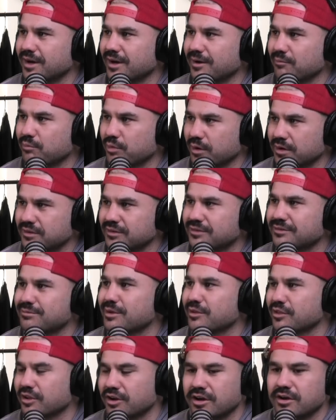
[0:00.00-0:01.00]
Brendan Smith.
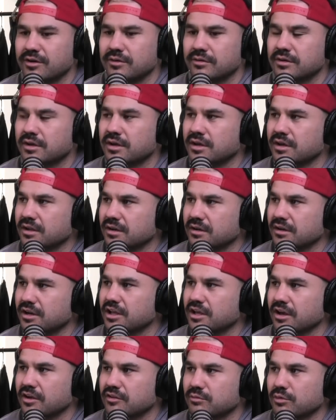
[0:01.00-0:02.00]
I know
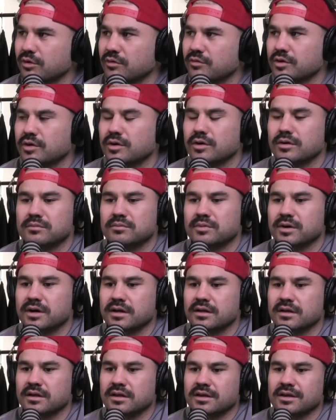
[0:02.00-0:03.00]
Nico's moving on, but
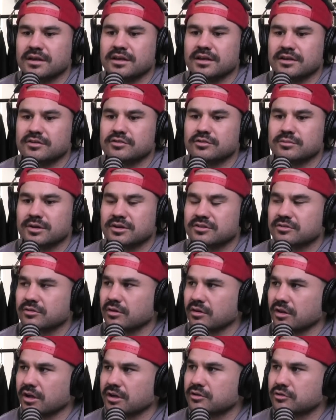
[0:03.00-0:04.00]
he's almost got
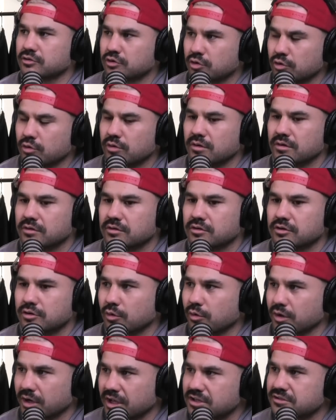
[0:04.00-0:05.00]
two
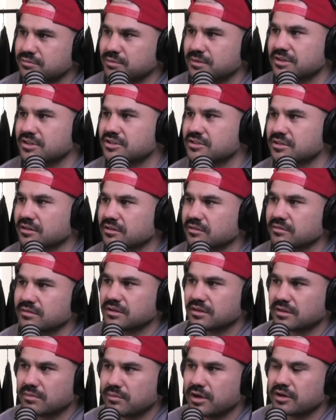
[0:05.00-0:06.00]
at each position
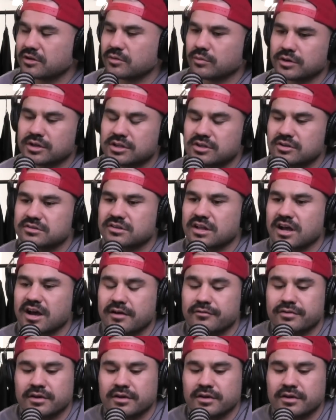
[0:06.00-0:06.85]
compared to what he used to have,